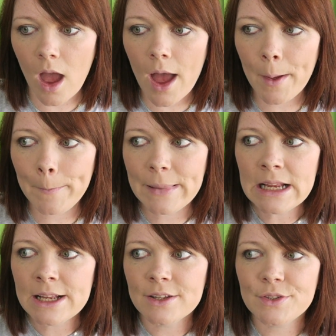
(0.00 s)
Um,
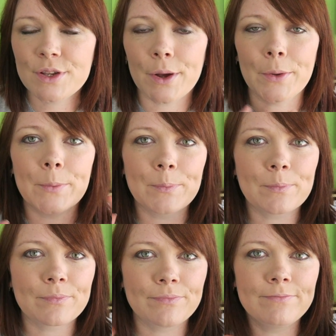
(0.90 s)
so
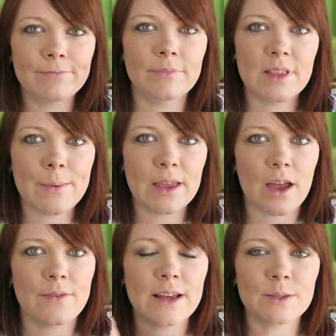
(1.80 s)
there we
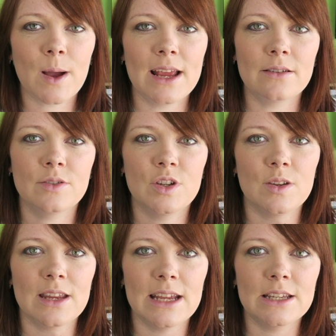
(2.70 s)
go that's what A-levels
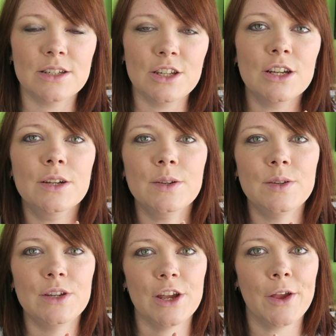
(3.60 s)
you need to
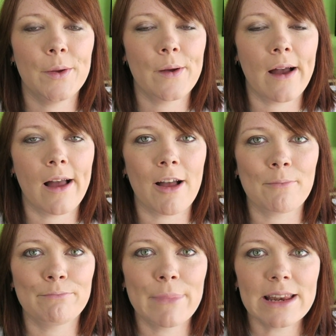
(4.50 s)
do
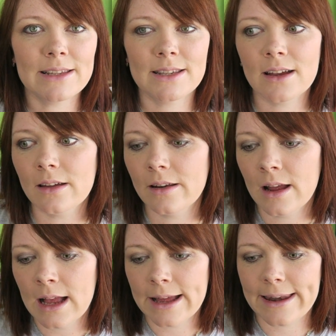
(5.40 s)
um, medicine
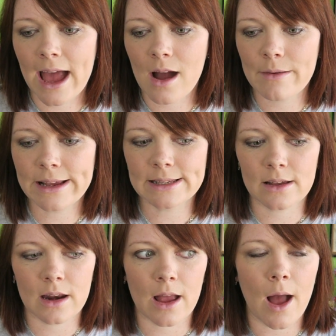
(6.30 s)
now is
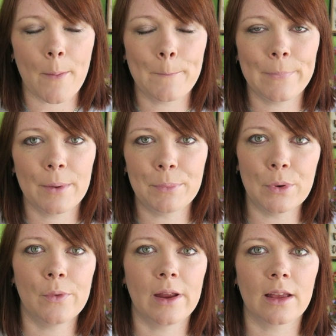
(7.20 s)
going to come a
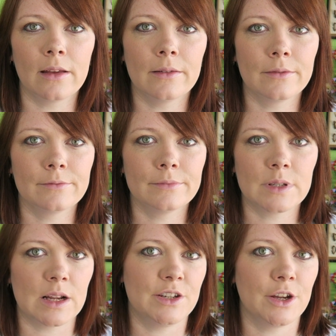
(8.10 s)
boring
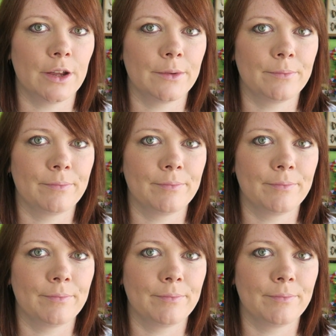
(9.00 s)
slideshow